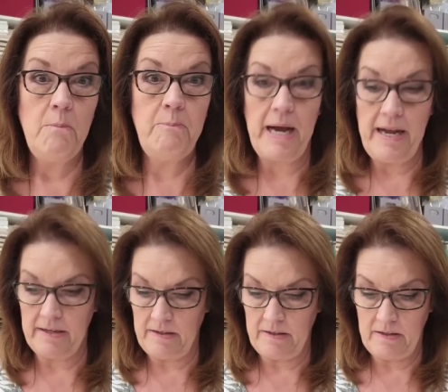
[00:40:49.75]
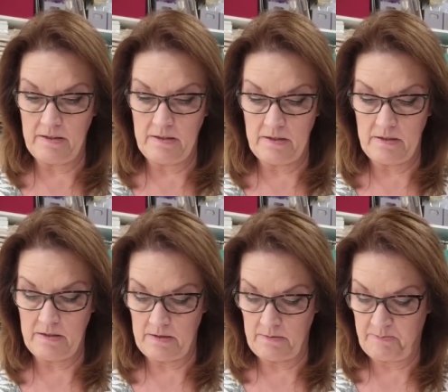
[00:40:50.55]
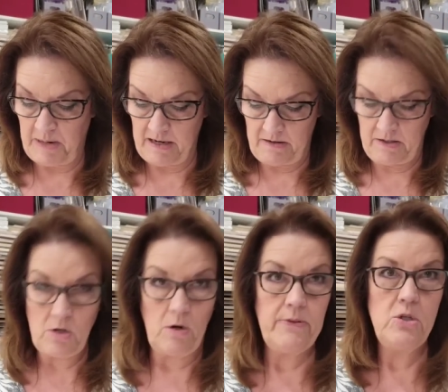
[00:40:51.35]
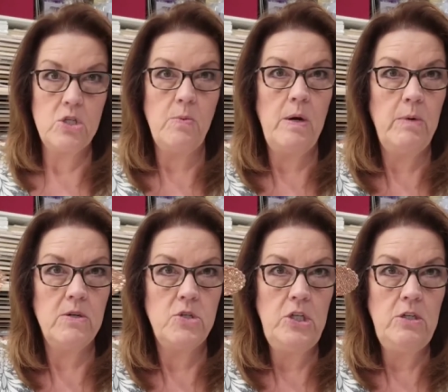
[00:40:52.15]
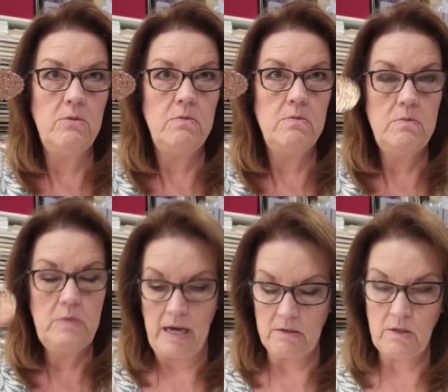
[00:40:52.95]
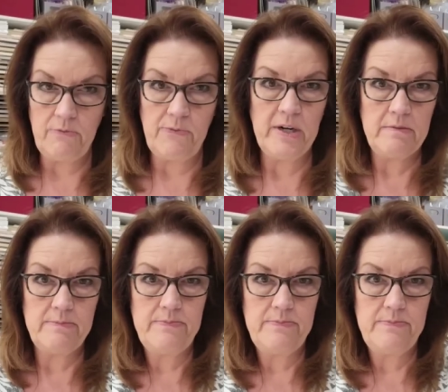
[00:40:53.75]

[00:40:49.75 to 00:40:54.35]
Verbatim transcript: but but, you know, if you just want one or two, yeah, go for it.